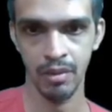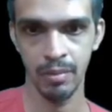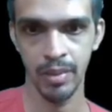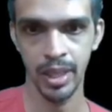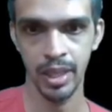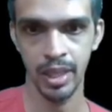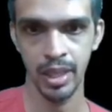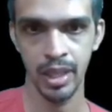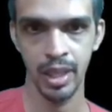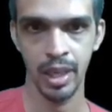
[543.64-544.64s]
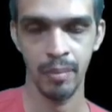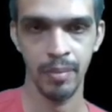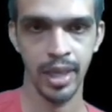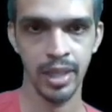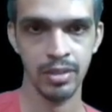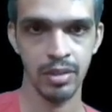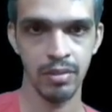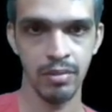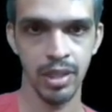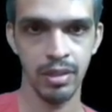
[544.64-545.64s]
R will be m
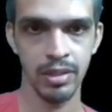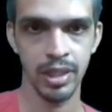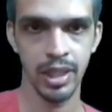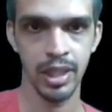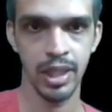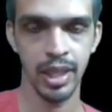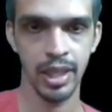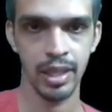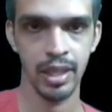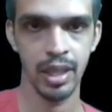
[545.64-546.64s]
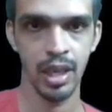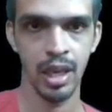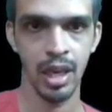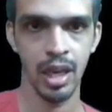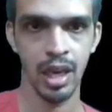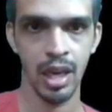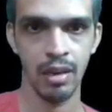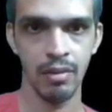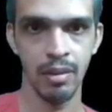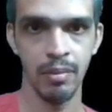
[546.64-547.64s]
minus 1. We have seen it here.
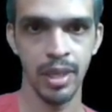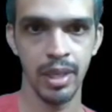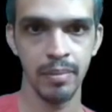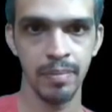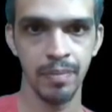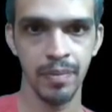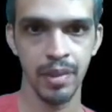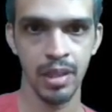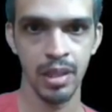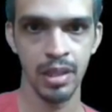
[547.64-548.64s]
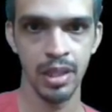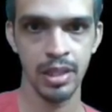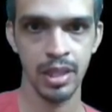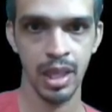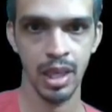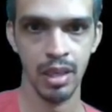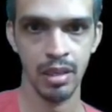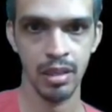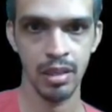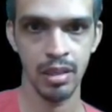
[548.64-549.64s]
R will become, this
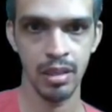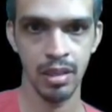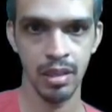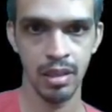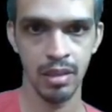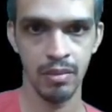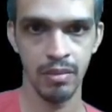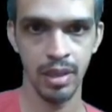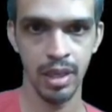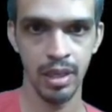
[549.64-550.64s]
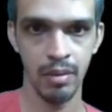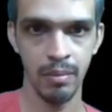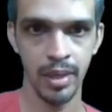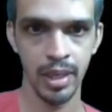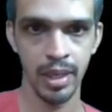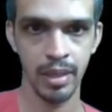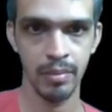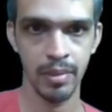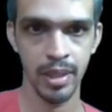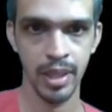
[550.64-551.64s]
R will
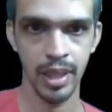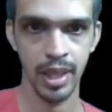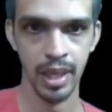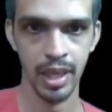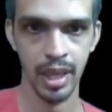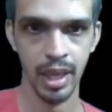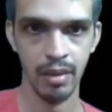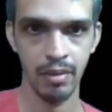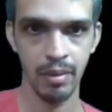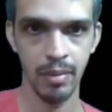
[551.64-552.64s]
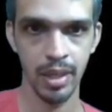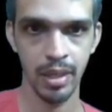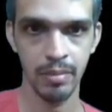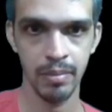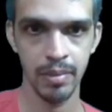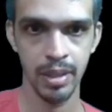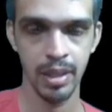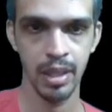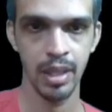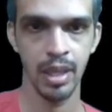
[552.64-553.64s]
become here. R will become
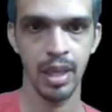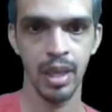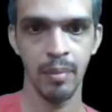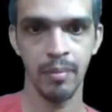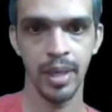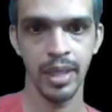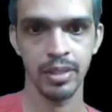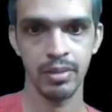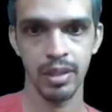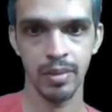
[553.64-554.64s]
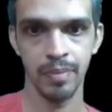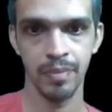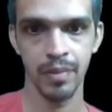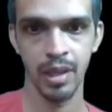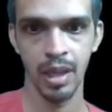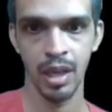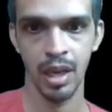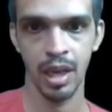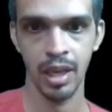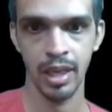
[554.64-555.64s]
m minus 1.
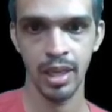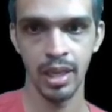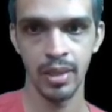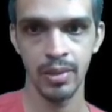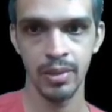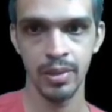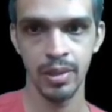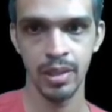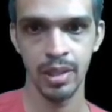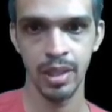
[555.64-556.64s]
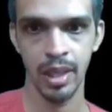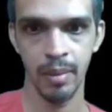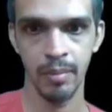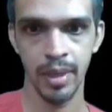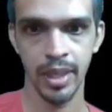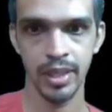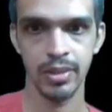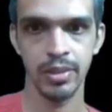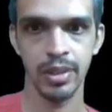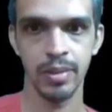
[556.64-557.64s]
R equal to m
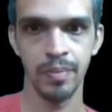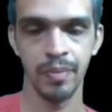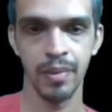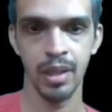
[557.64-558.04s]
minus 1.